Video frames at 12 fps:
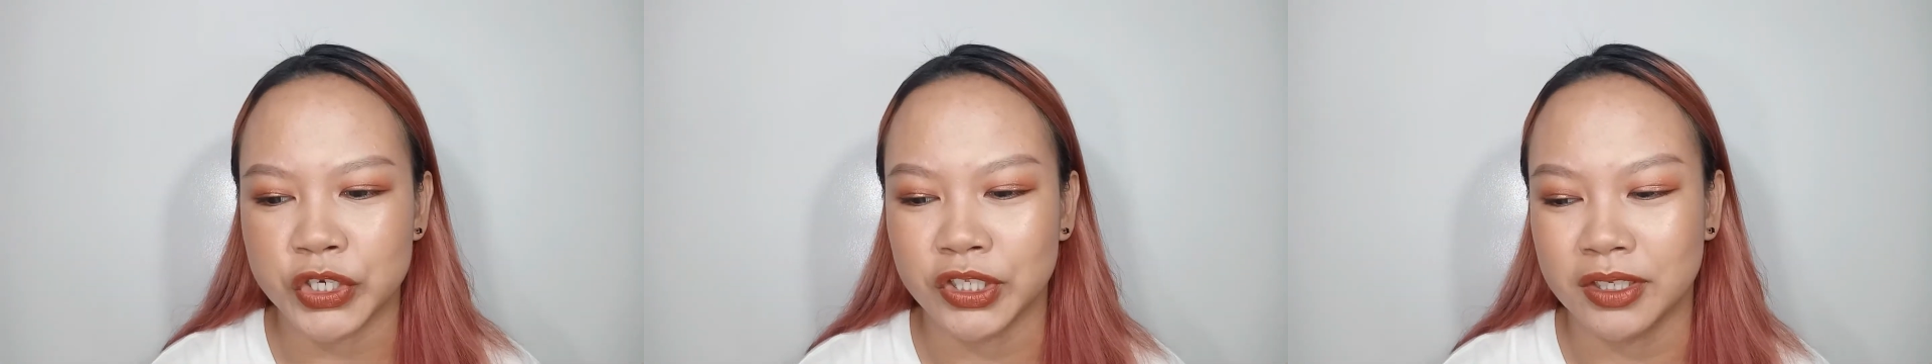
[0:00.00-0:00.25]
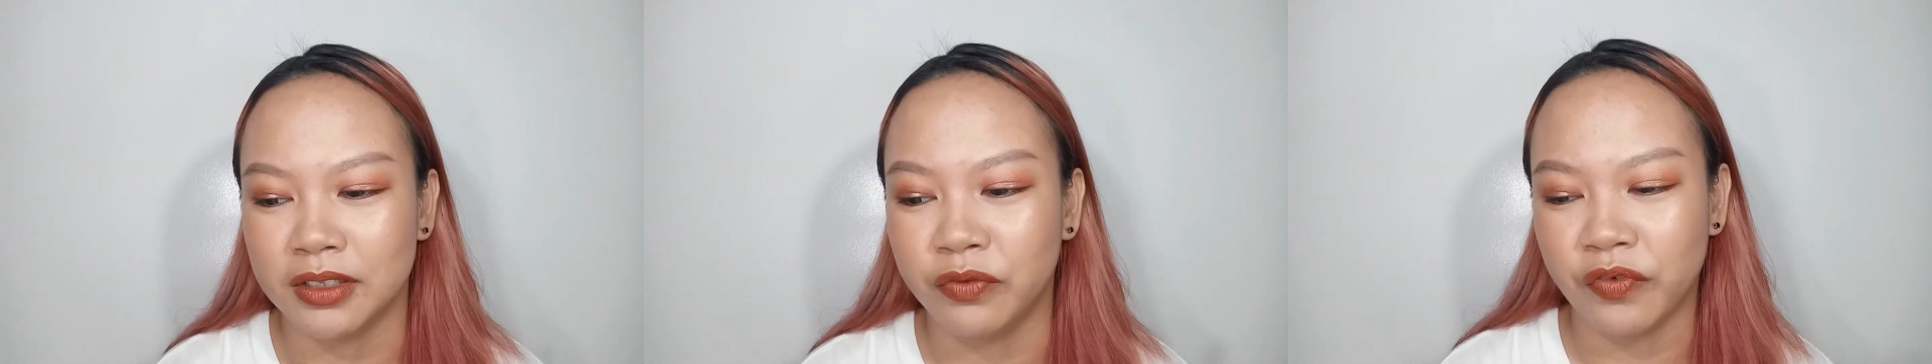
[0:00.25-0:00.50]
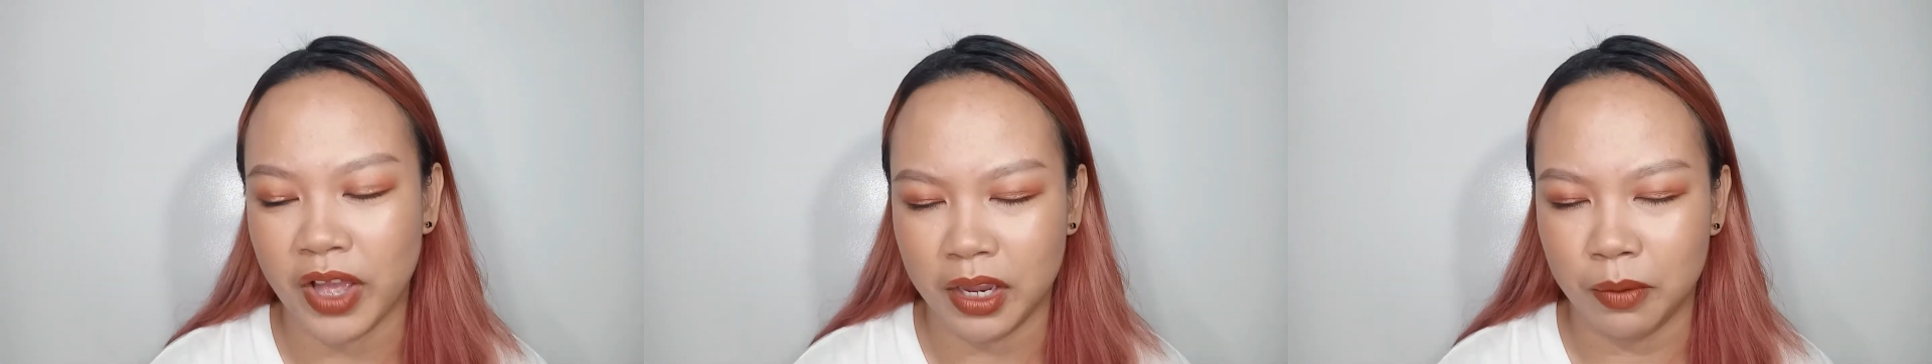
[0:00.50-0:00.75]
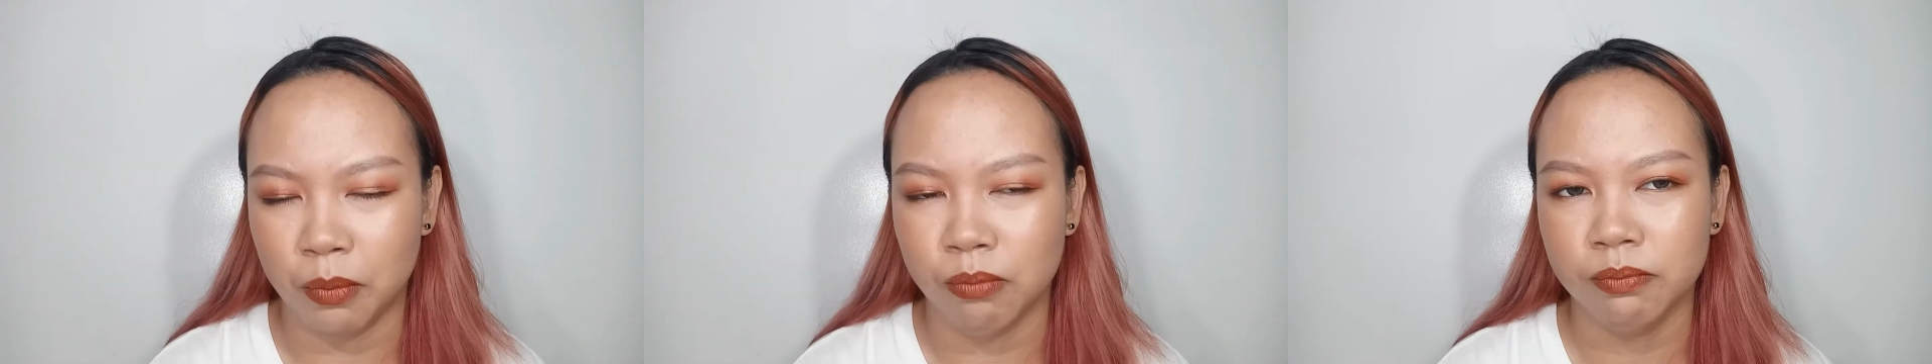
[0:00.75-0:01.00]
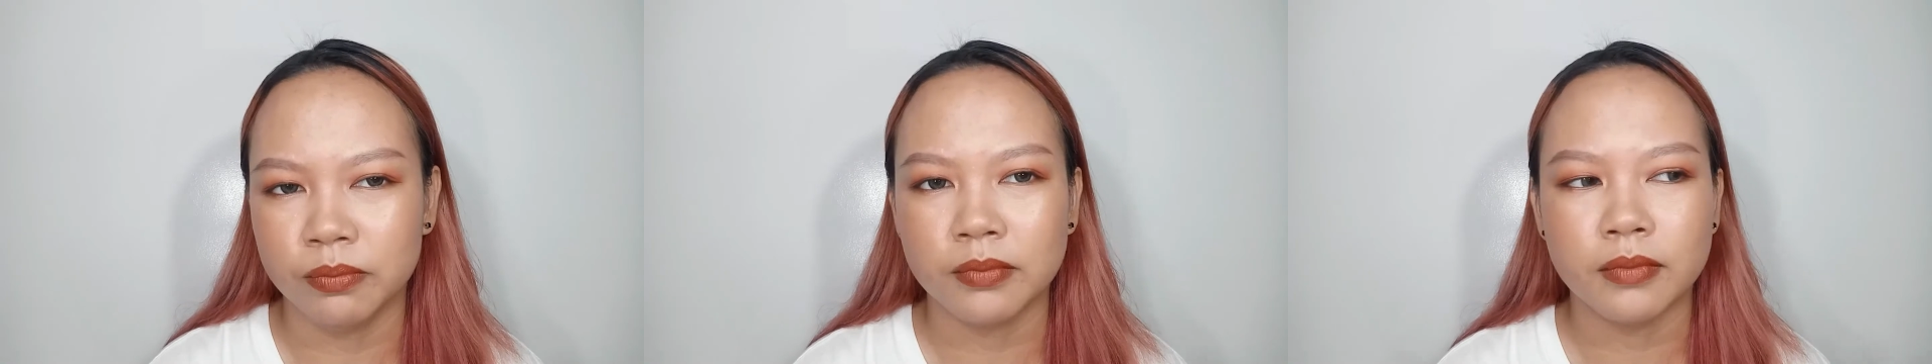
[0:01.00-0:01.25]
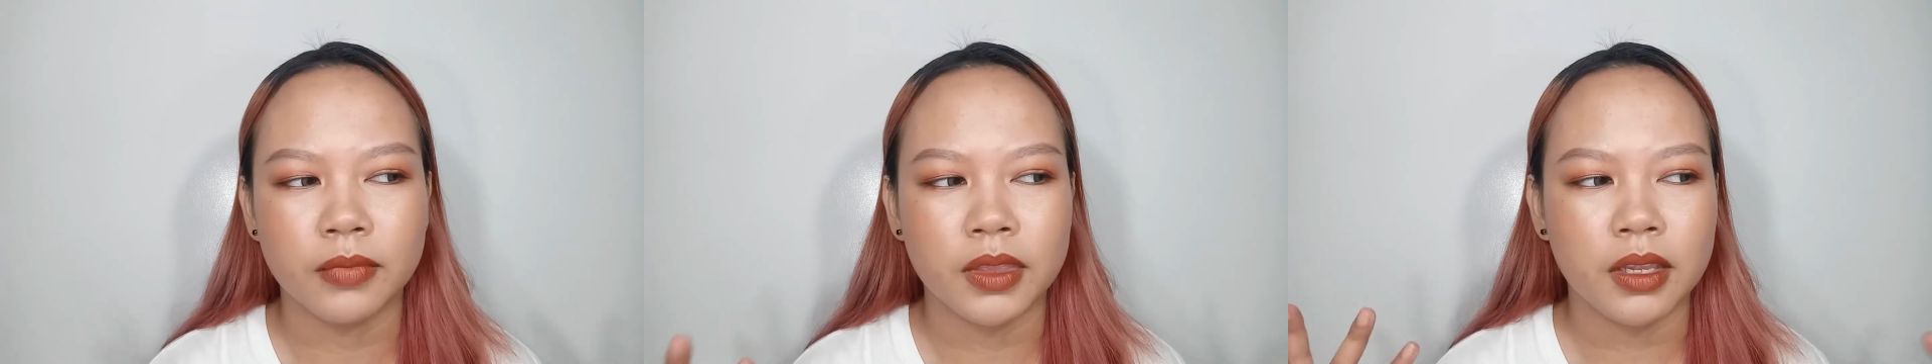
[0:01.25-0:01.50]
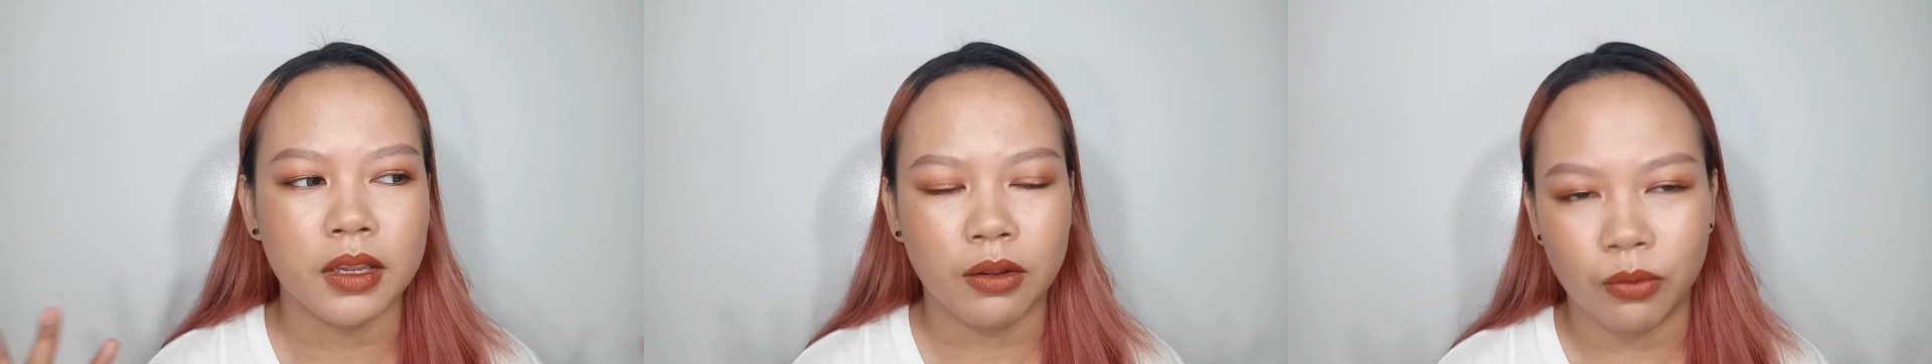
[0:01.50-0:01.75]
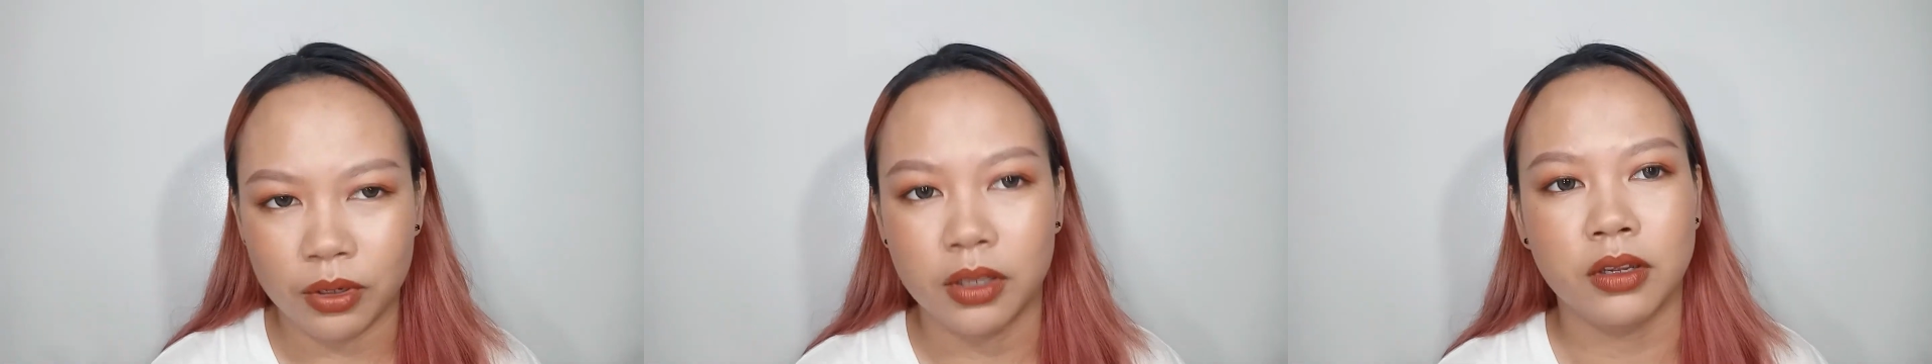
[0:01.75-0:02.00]
personal vibe
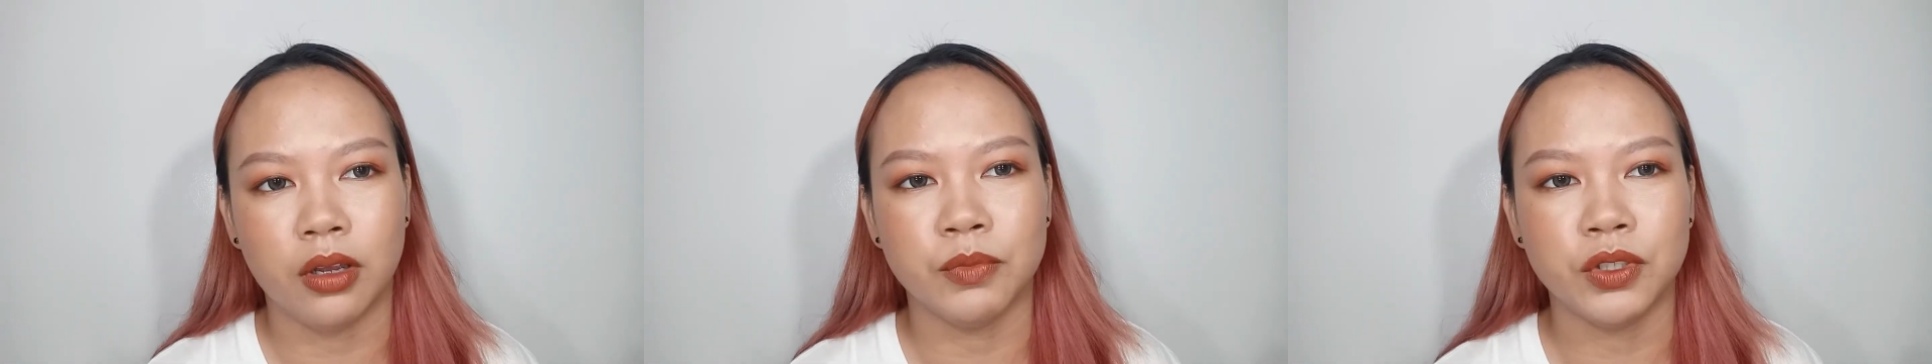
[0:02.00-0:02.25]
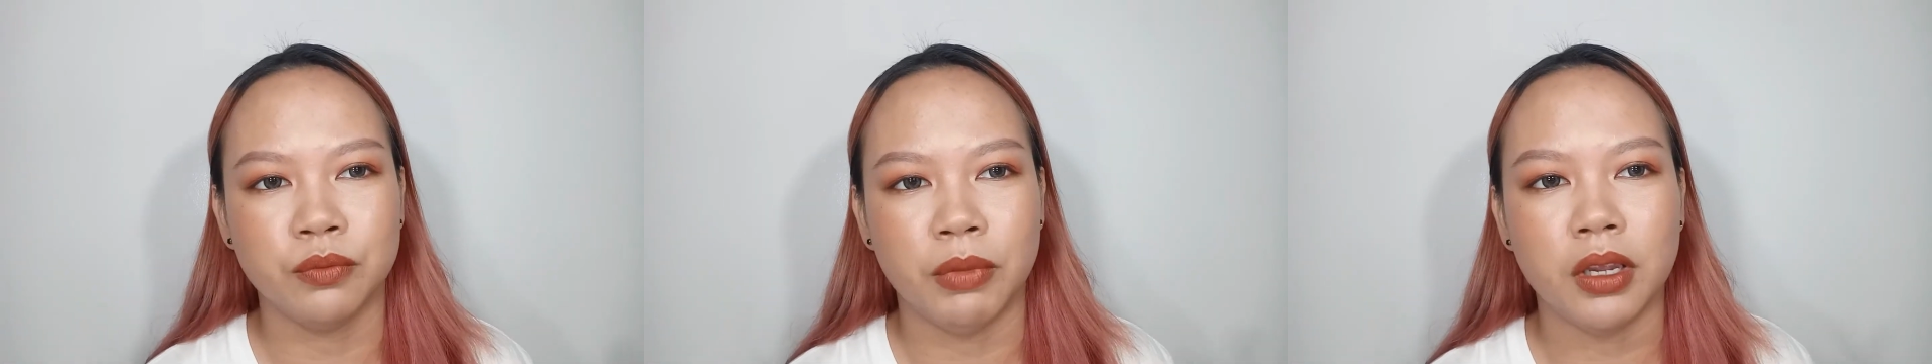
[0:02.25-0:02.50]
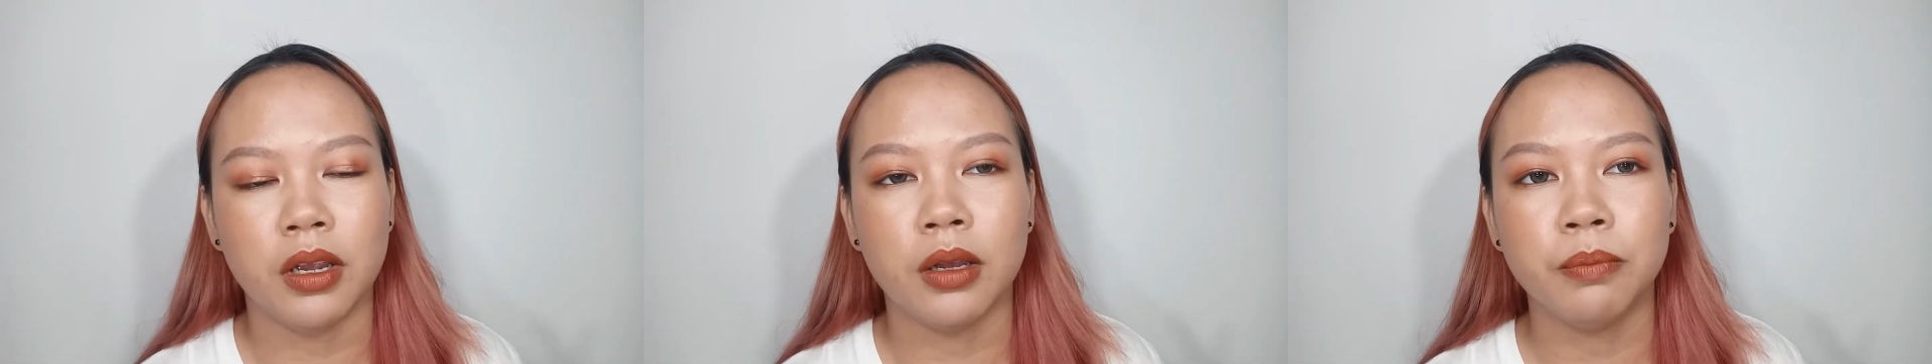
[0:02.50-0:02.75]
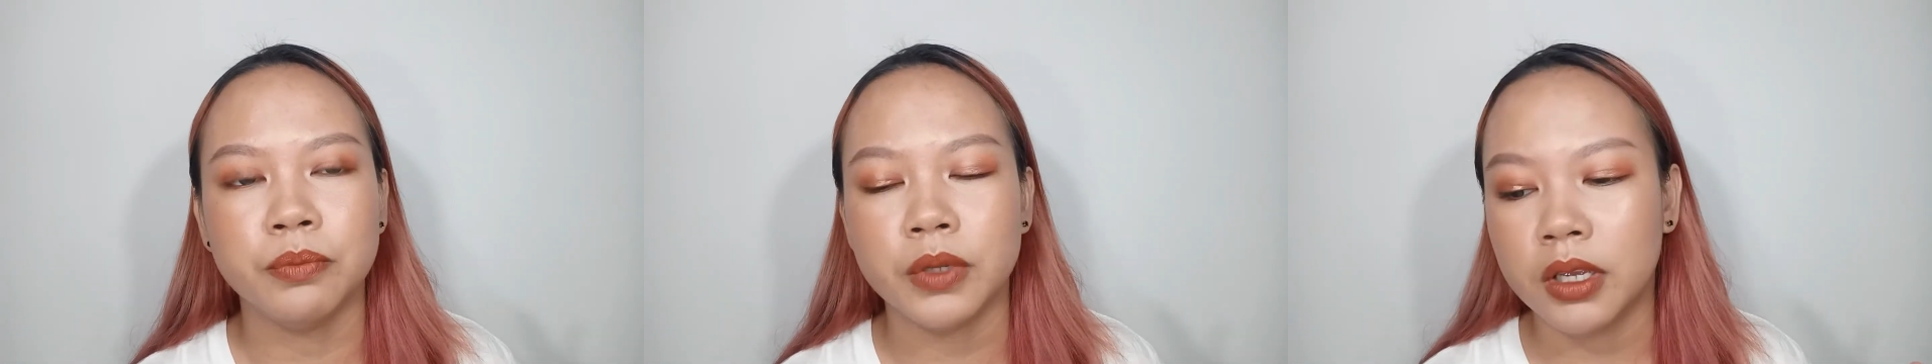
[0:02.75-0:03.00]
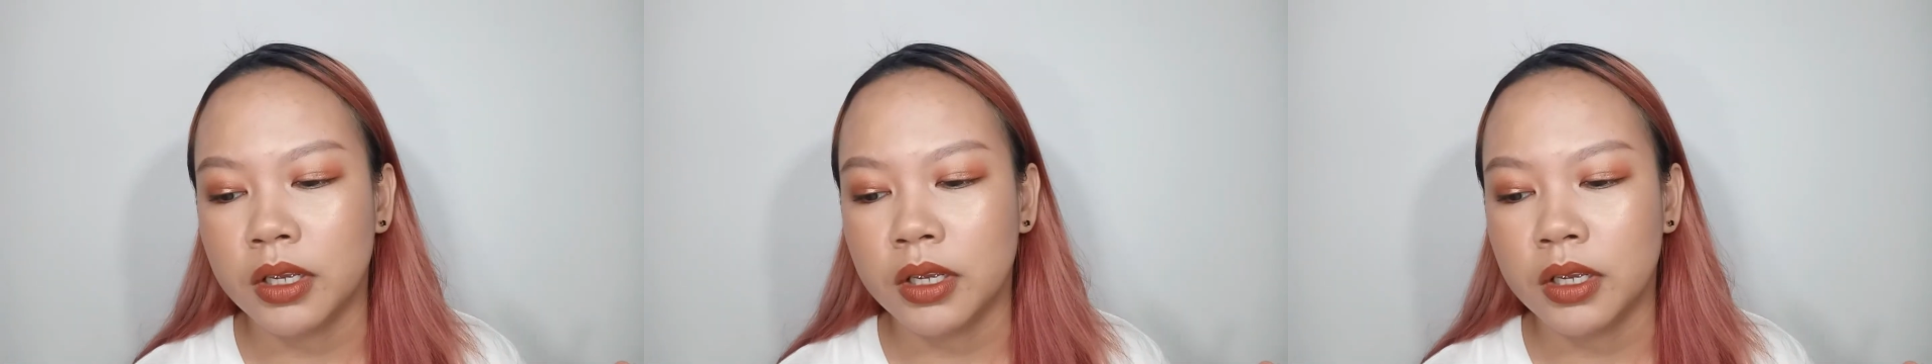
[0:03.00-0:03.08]
when it comes to makeup.